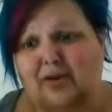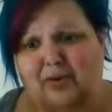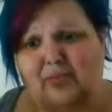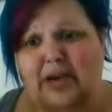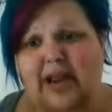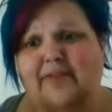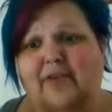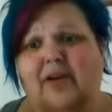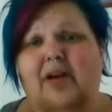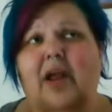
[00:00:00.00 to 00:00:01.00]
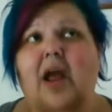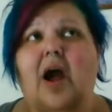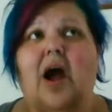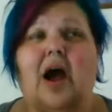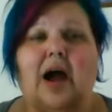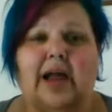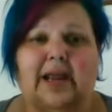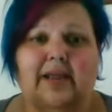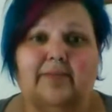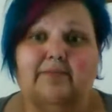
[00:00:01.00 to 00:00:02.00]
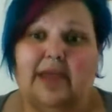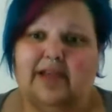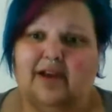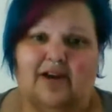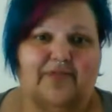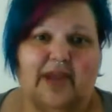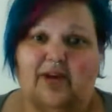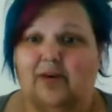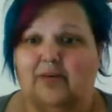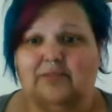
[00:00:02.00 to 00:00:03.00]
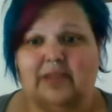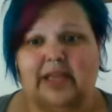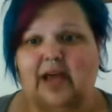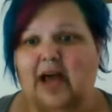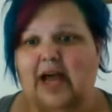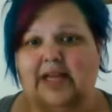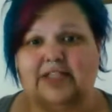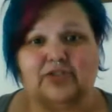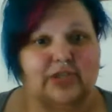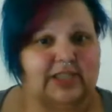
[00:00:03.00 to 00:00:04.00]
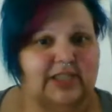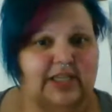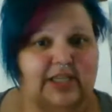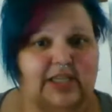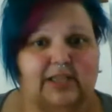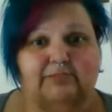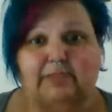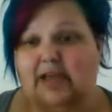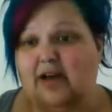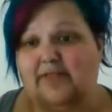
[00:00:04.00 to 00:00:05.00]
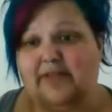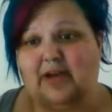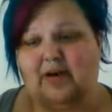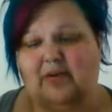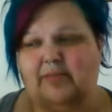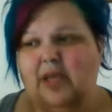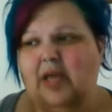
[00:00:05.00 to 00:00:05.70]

or whatever, I make coffee at home. Like I strictly make coffee at home.